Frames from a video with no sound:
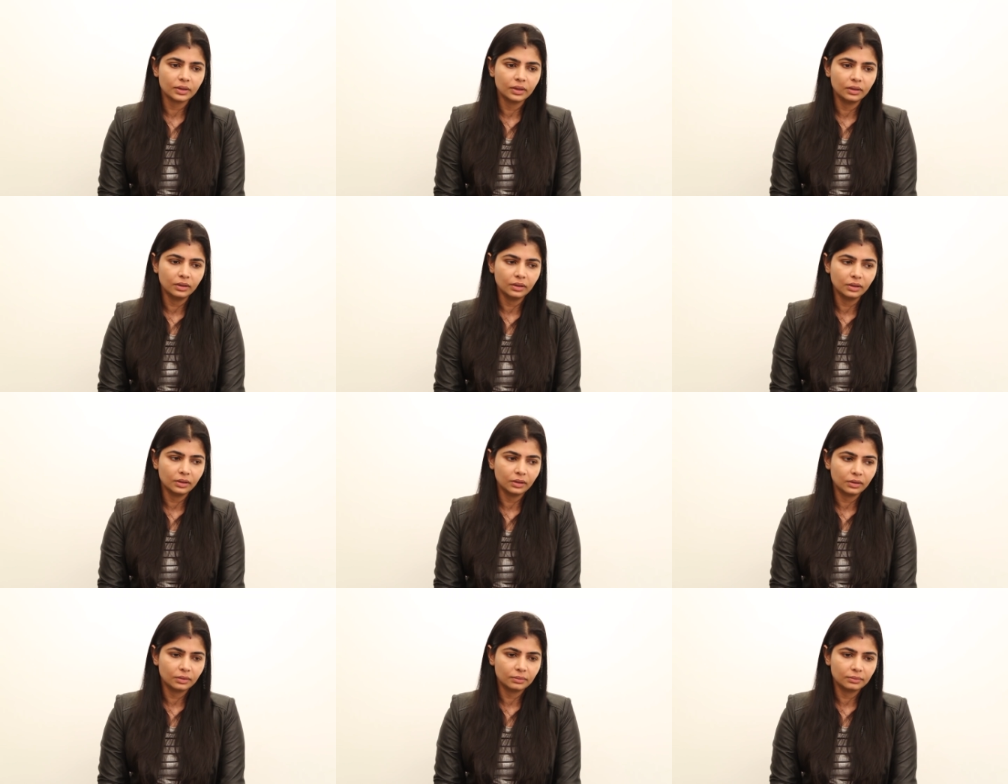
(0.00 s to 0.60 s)

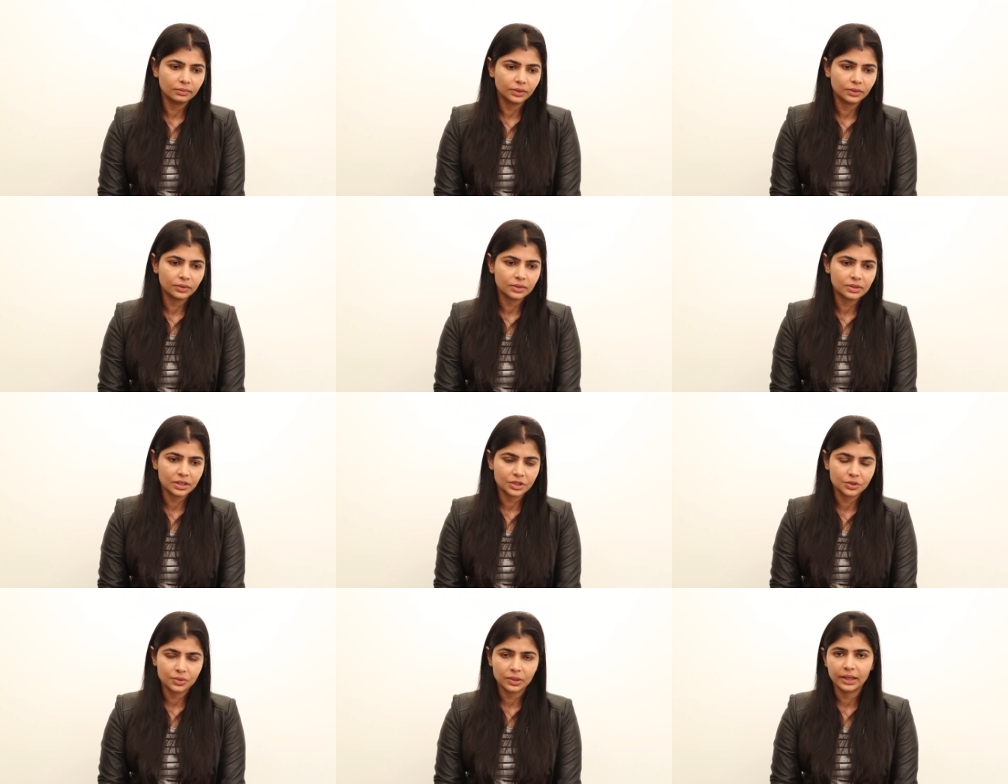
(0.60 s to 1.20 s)
um, you know
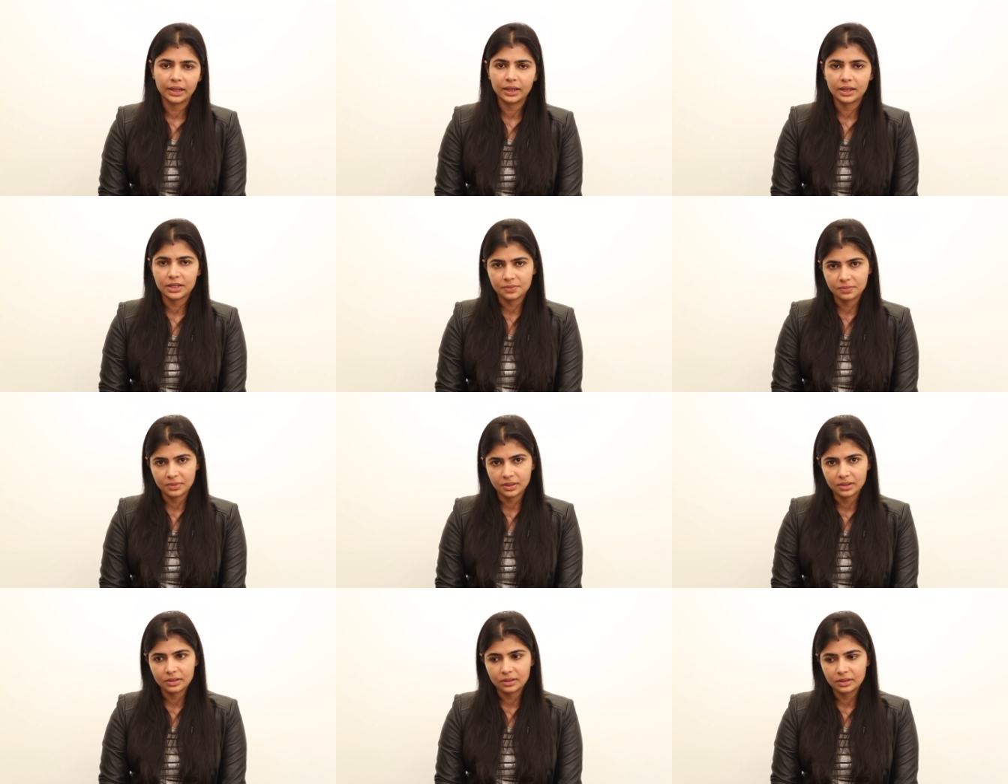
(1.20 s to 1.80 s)
sexual
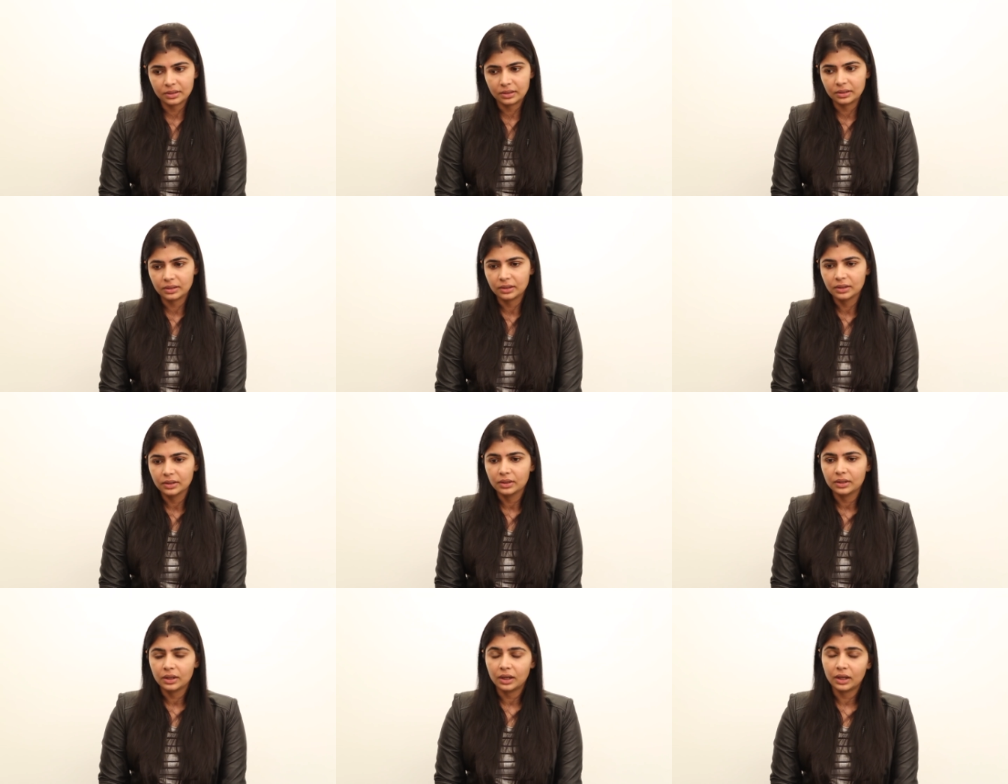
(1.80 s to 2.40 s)
harassment uh,
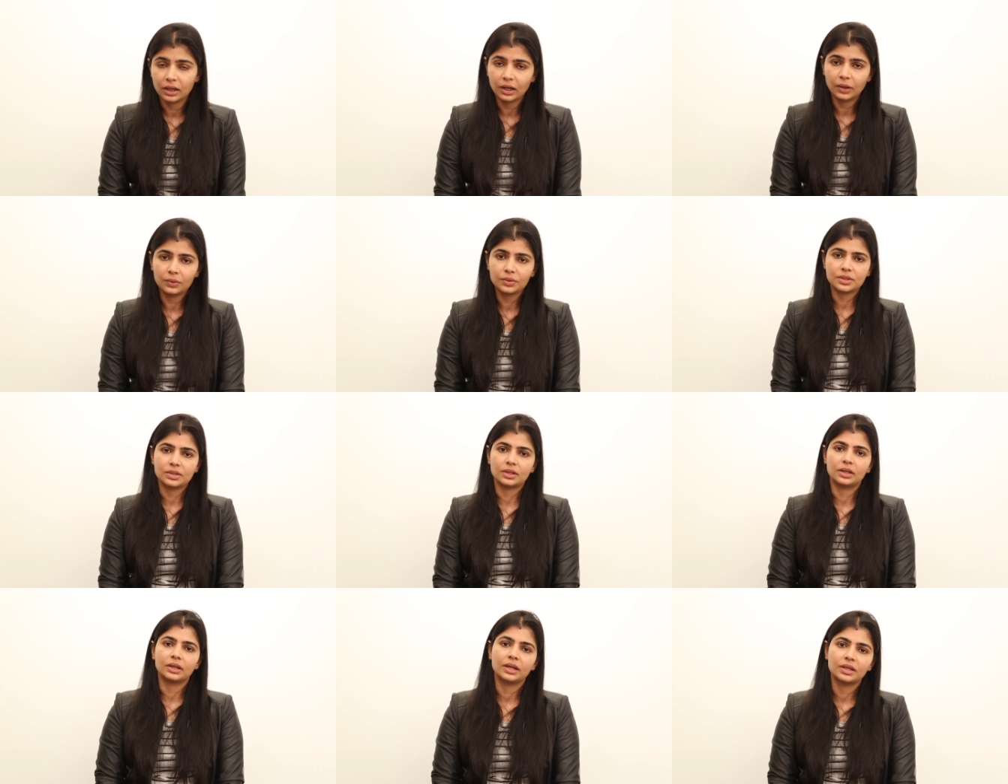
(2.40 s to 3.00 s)

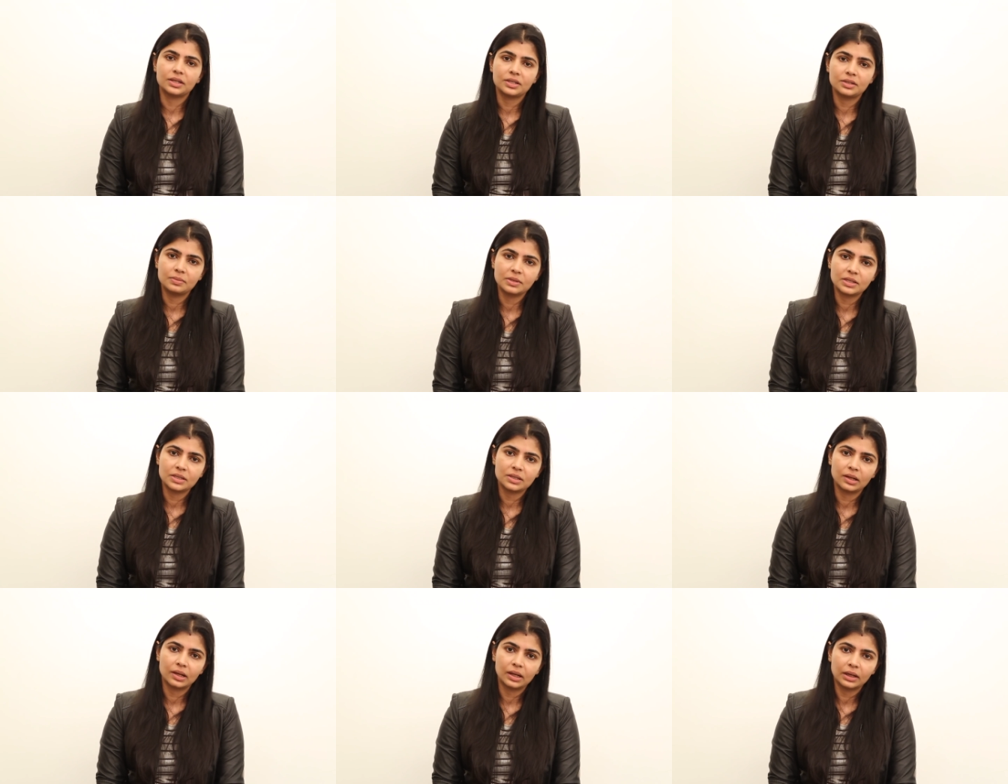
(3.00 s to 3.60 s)
accounts against
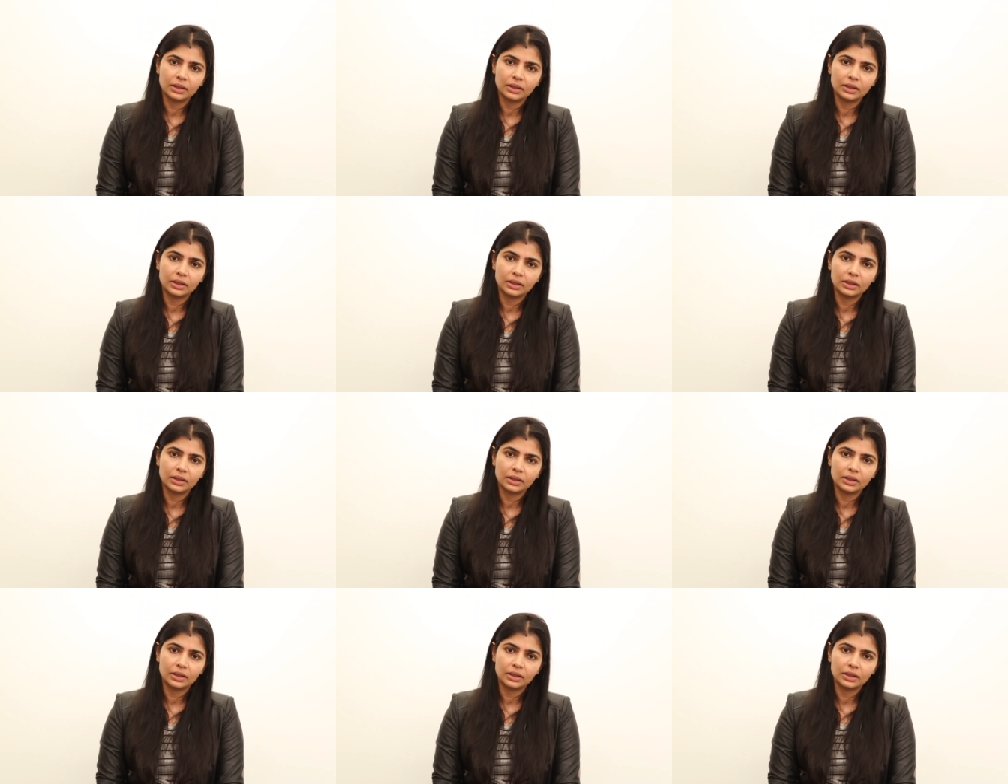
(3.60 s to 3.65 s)
Mr.